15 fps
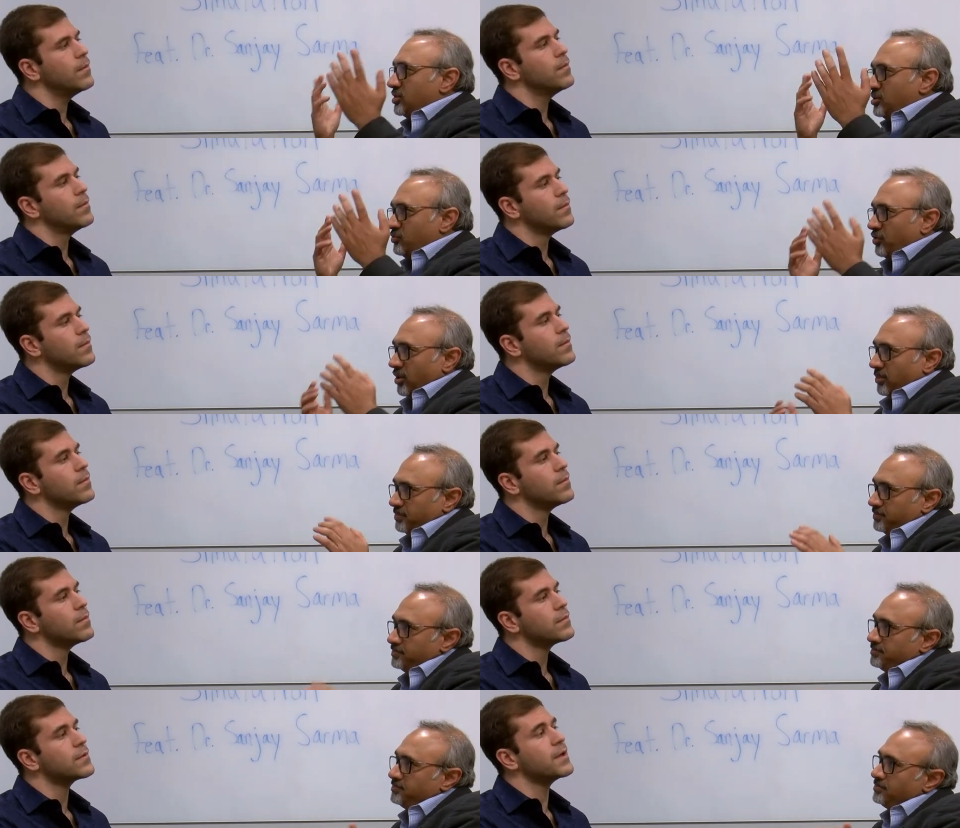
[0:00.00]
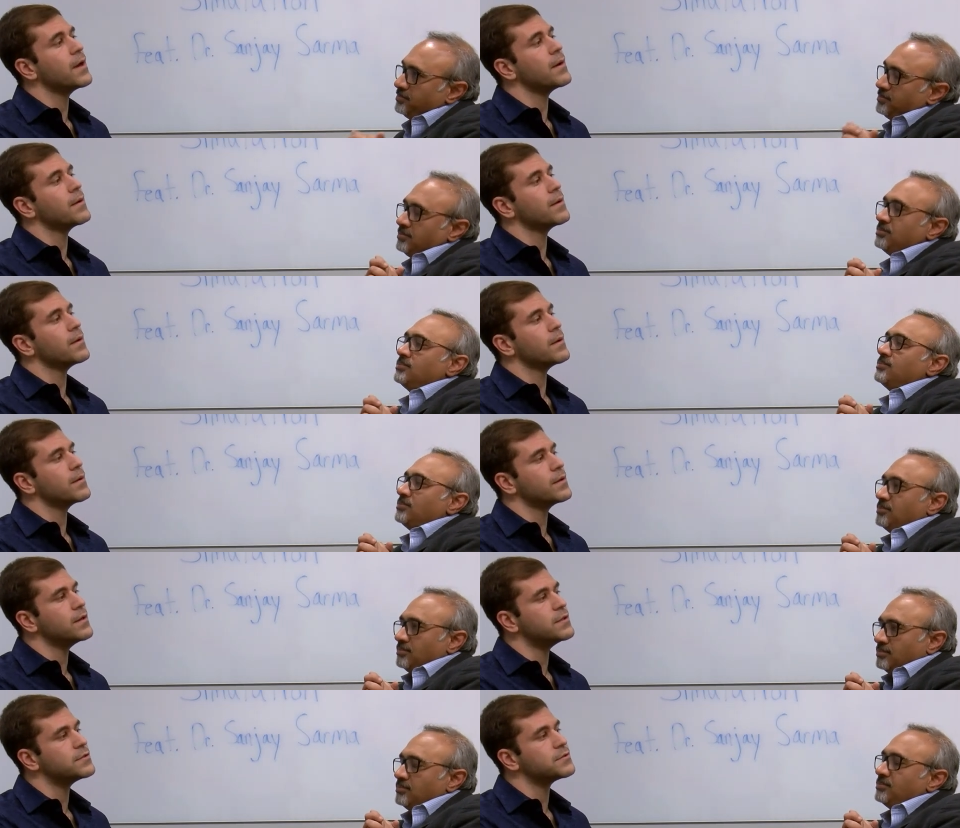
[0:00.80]
Speaker 1: that's free. Yeah, yeah,
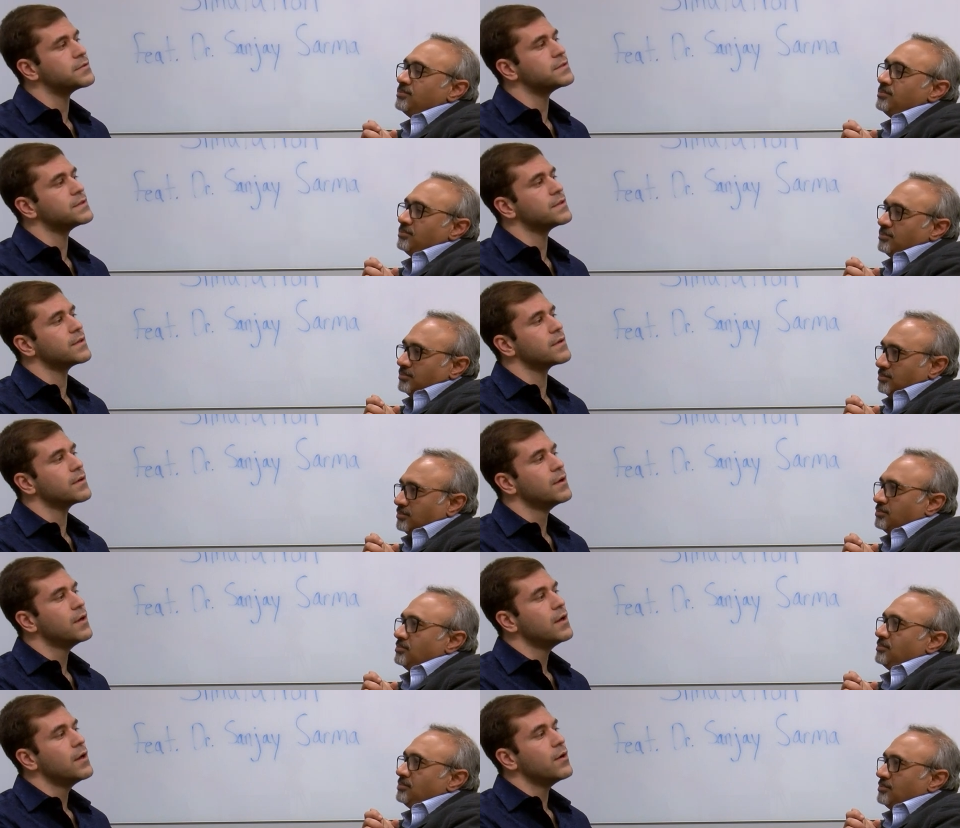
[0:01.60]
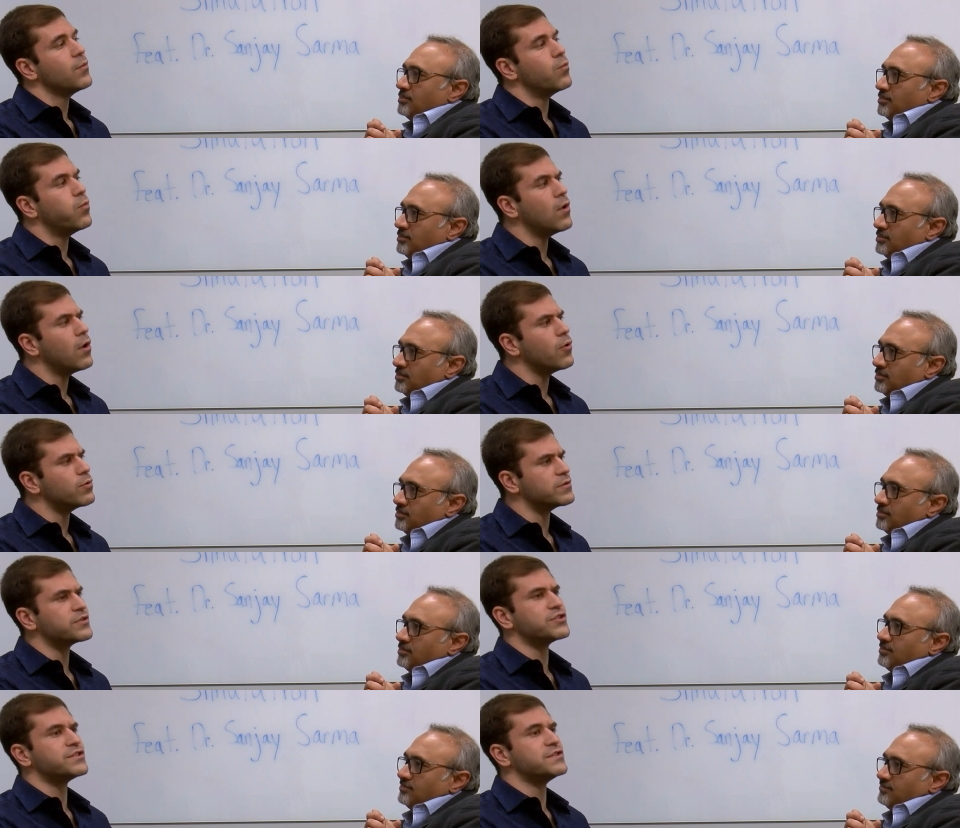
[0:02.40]
interesting.
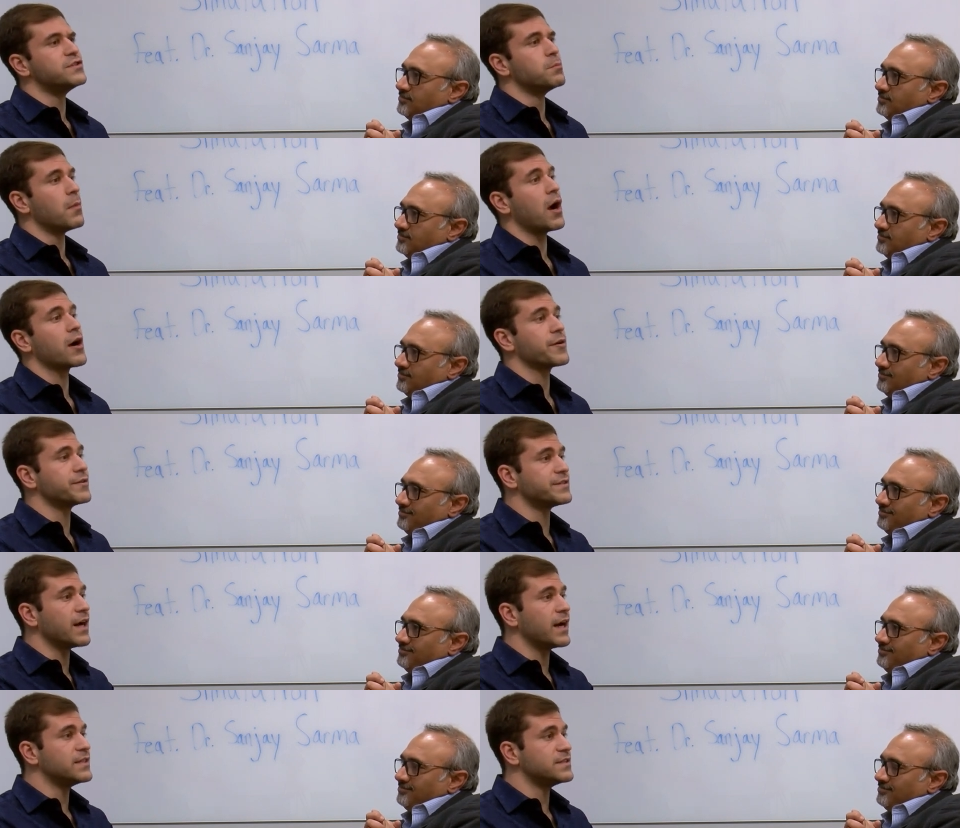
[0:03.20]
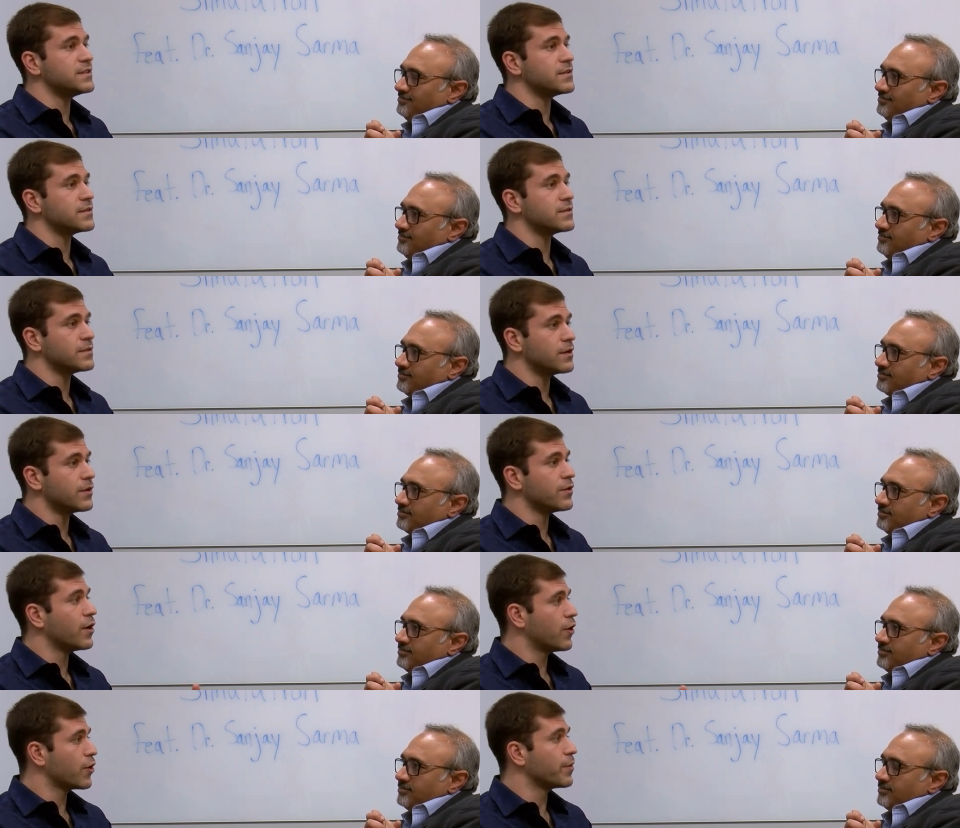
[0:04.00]
Whoa, just democratizing
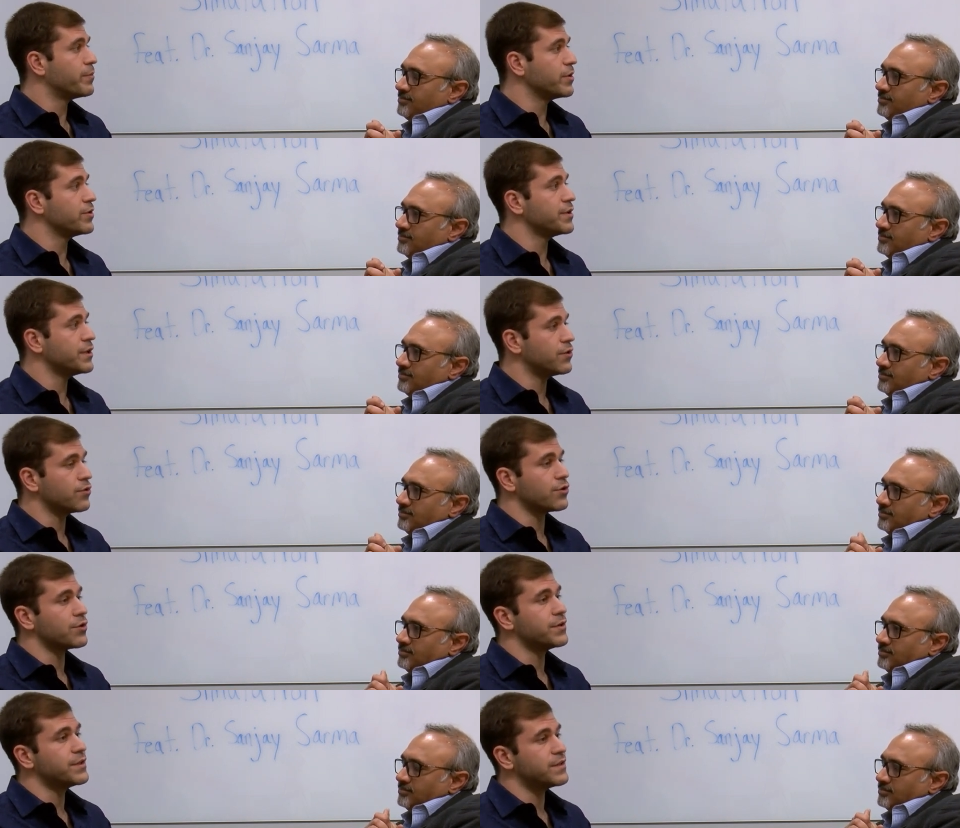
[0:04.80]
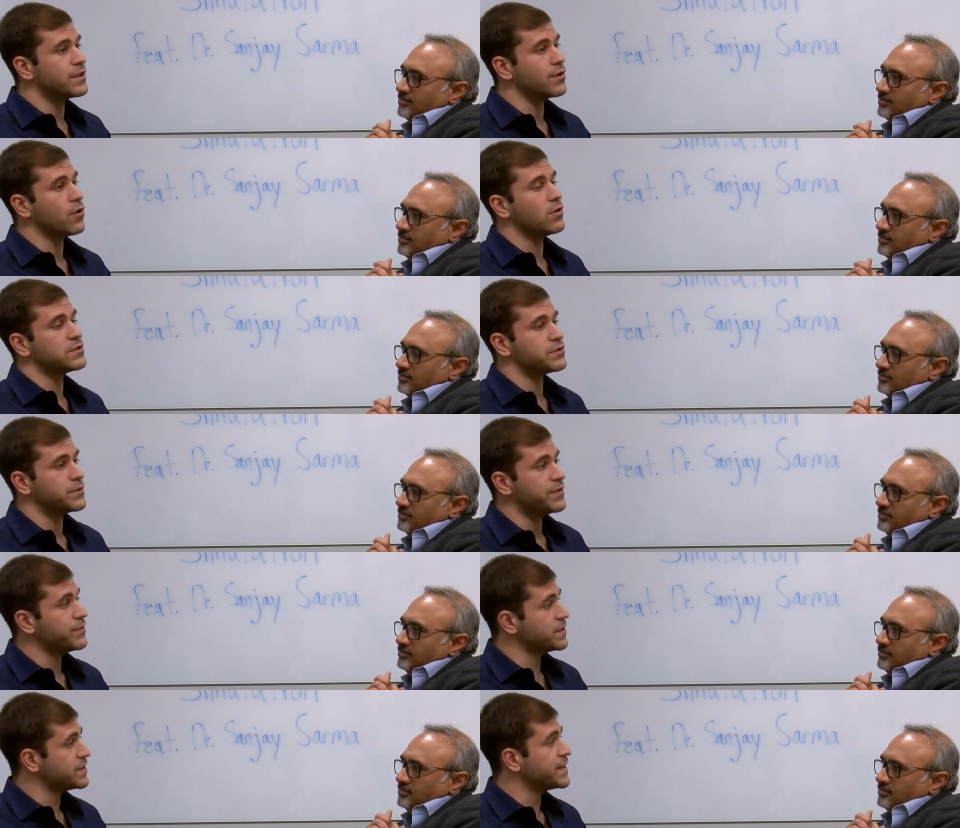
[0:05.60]
our ability to learn, and then also
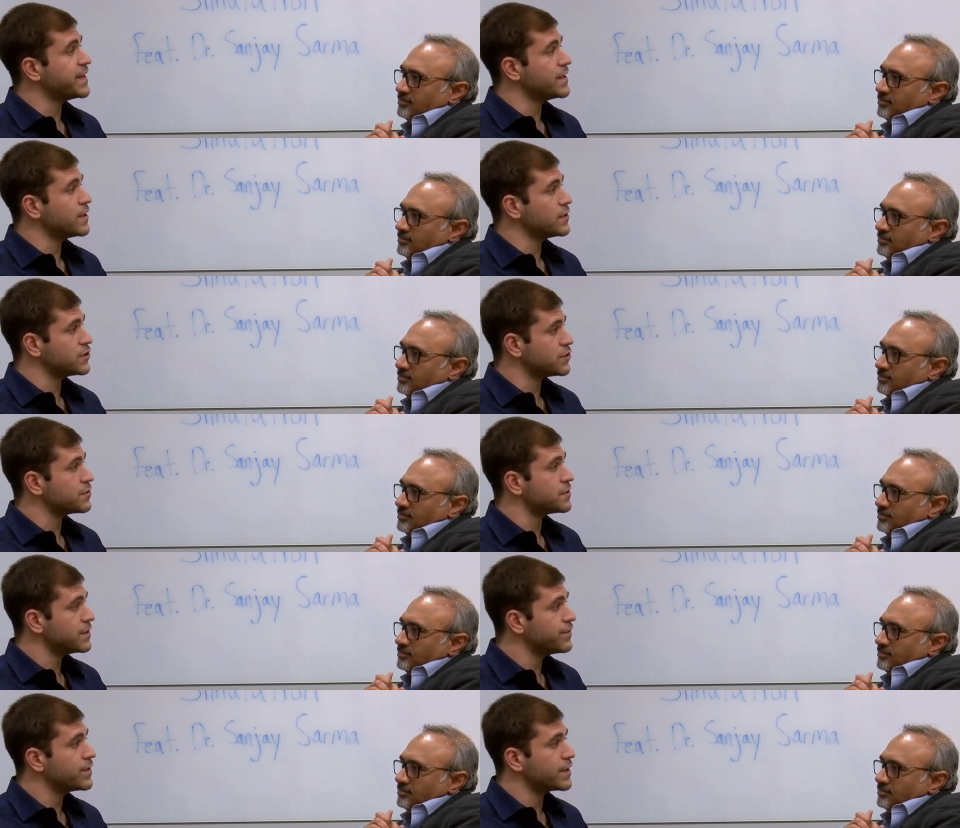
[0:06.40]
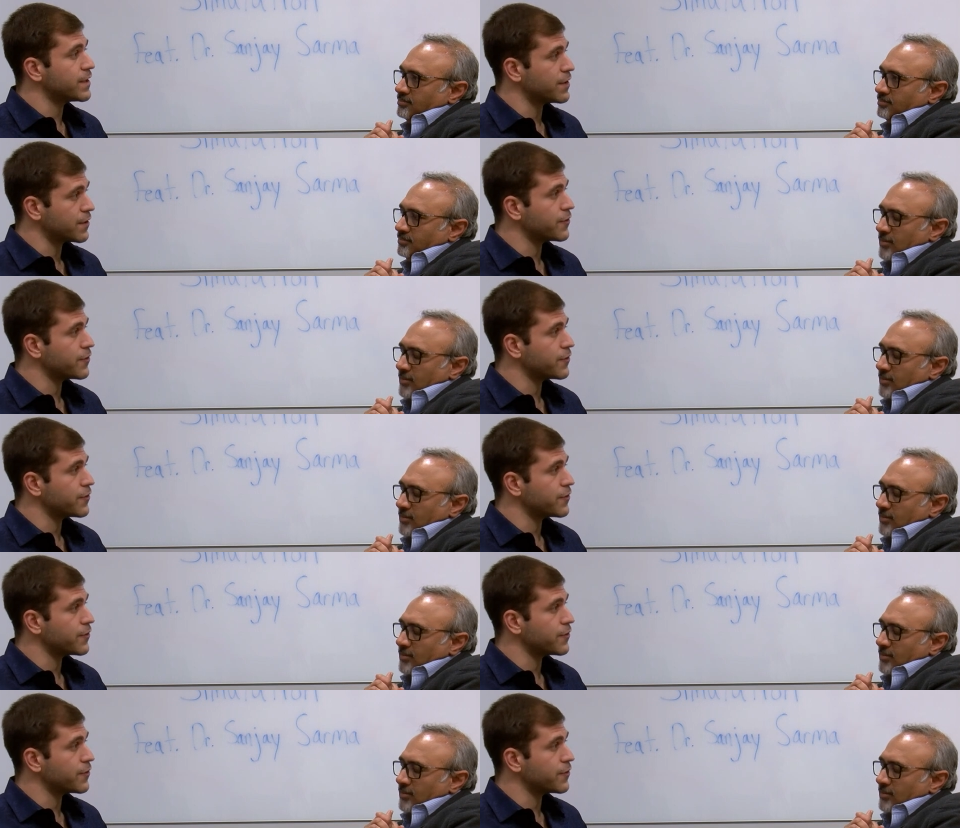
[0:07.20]
even to get a certificate, a